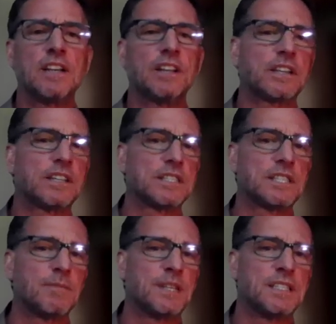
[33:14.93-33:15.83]
look at a
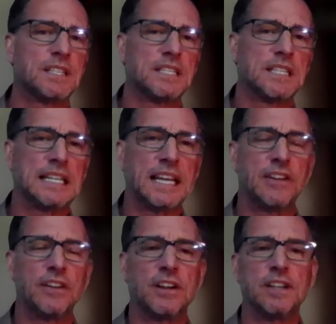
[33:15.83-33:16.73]
CBCT
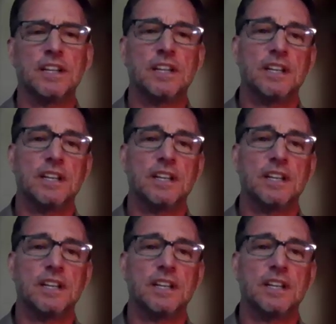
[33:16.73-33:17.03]
later and